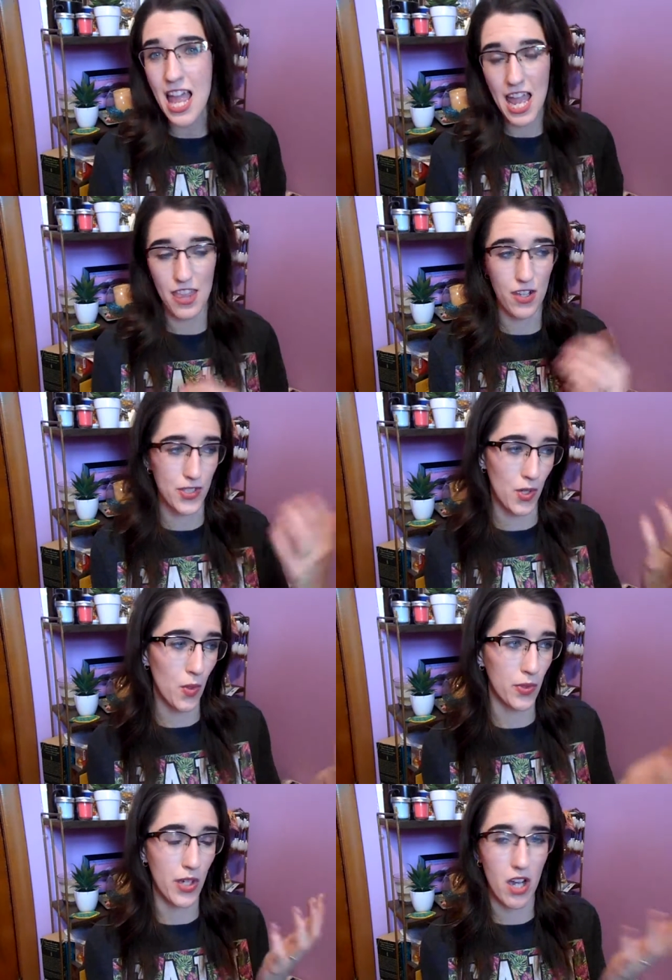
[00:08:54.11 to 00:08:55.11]
And there's a
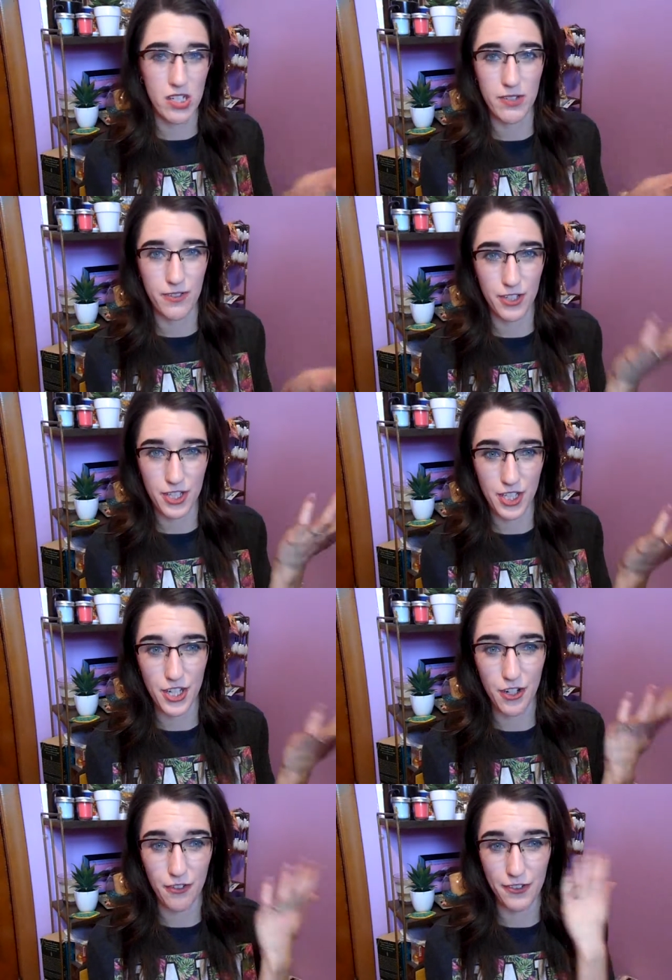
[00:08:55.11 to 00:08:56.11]
whole controversy
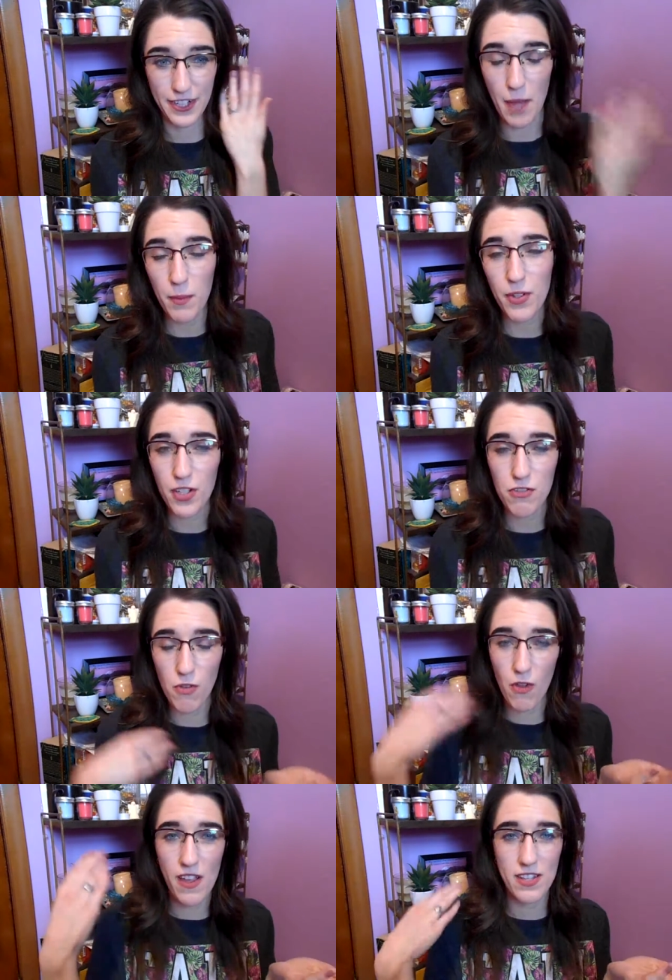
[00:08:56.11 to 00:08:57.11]
over chemical
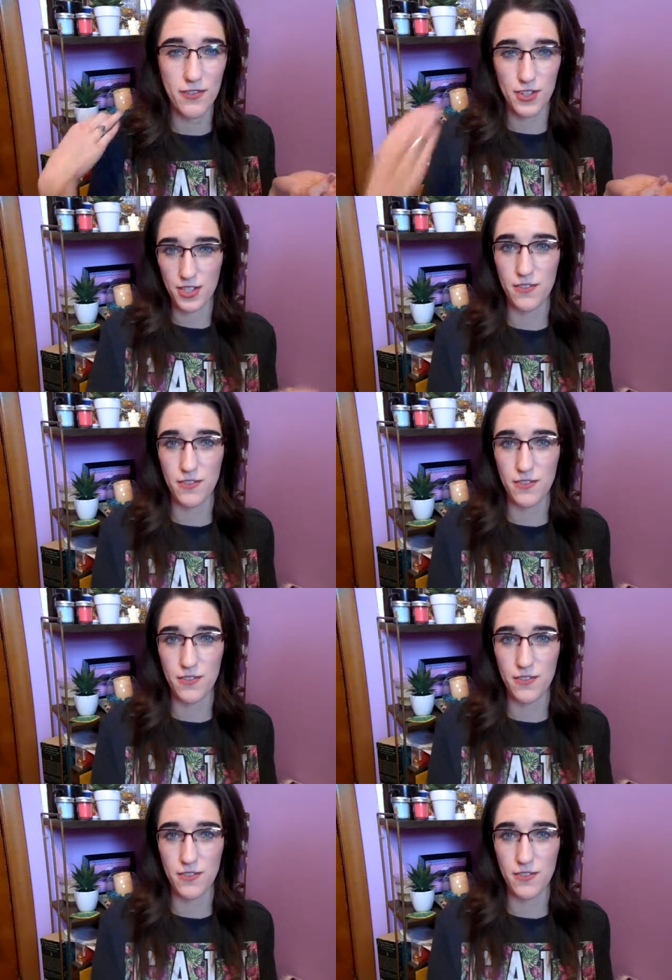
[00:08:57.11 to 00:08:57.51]
exfoliants versus